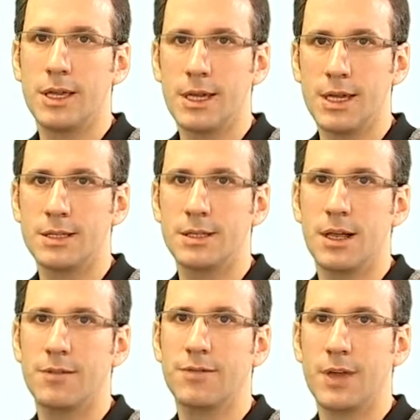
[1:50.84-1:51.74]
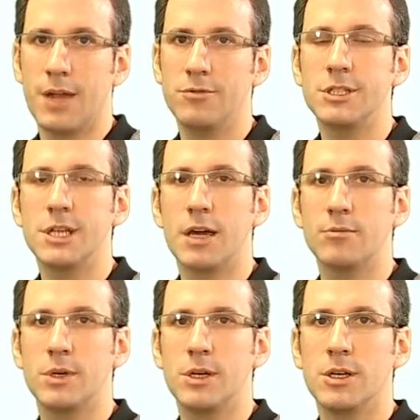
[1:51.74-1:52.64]
itself every time.
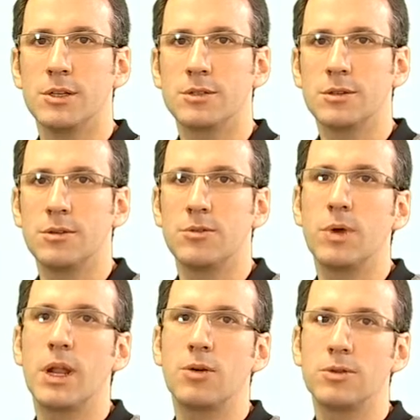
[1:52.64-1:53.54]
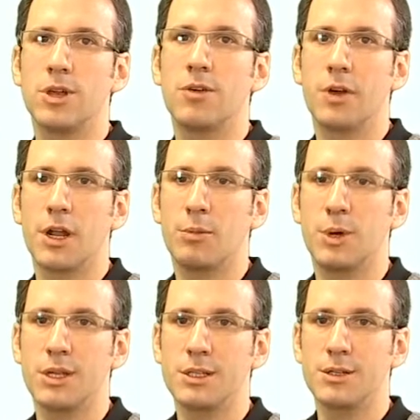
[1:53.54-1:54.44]
So we'll lose
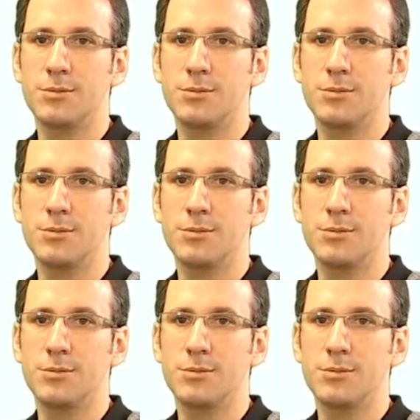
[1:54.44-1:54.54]
availability.